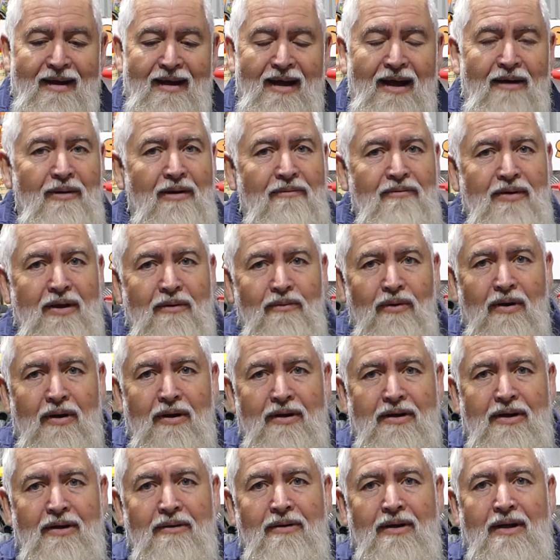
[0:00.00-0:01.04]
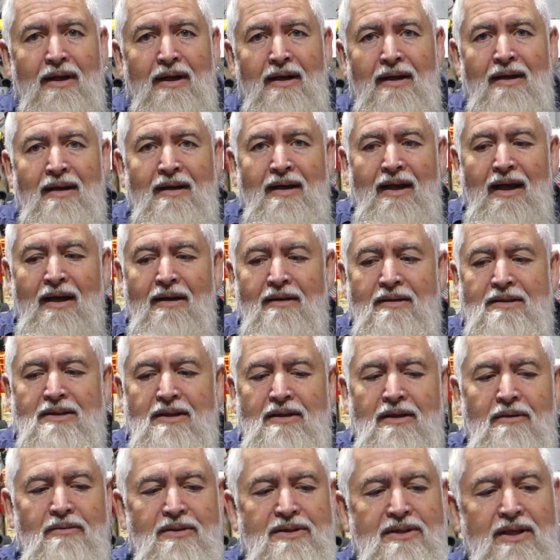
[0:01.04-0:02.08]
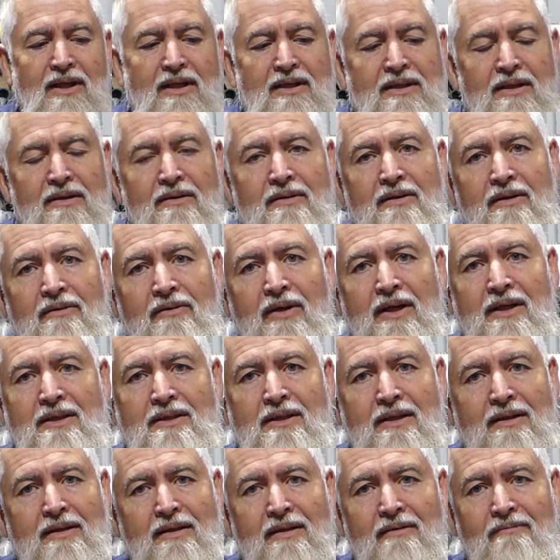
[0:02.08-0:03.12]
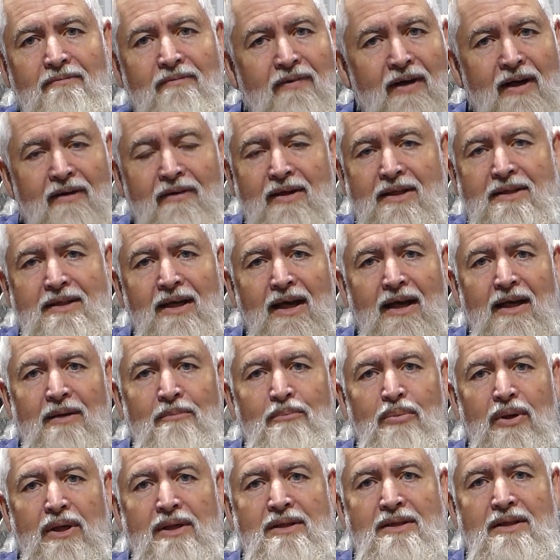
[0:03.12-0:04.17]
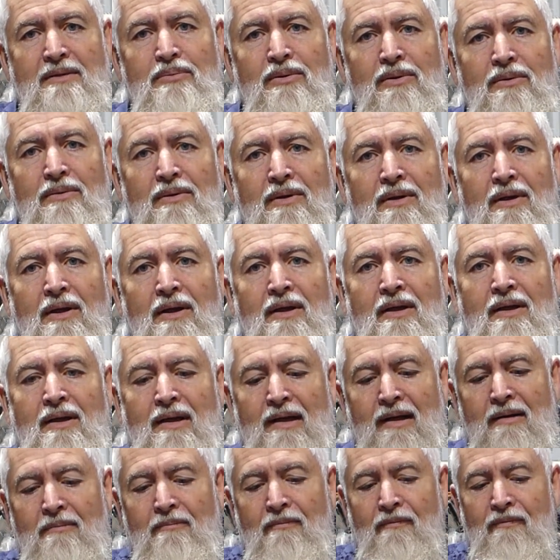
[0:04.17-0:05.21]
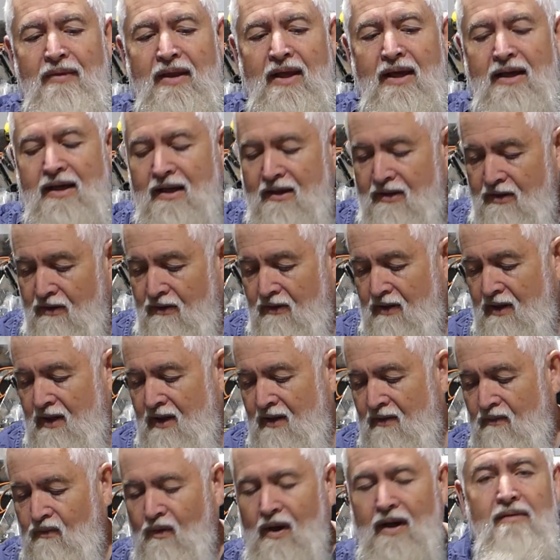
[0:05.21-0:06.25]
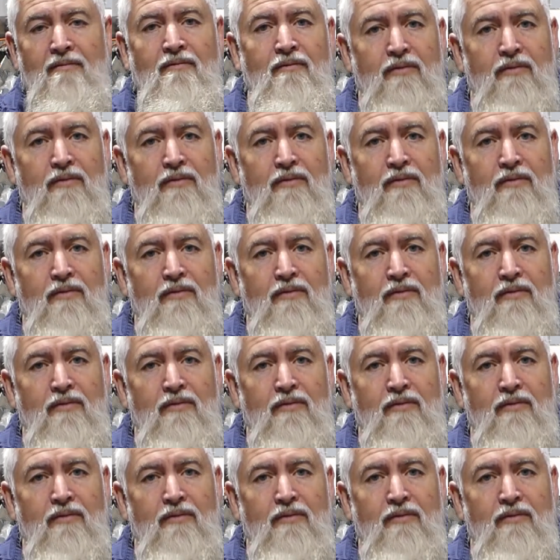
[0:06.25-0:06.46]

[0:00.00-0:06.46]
however you want to do it. Now, to do a 6-cylinder engine, very same principle. You can do it in 1